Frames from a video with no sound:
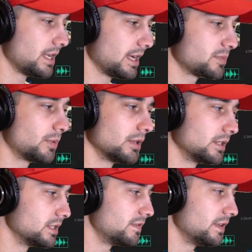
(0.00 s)
exported
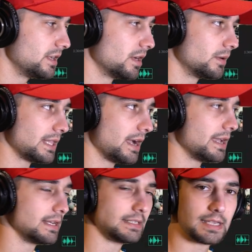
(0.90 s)
this video without
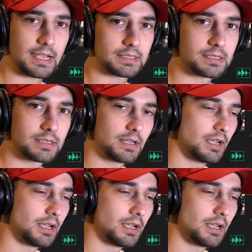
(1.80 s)
any text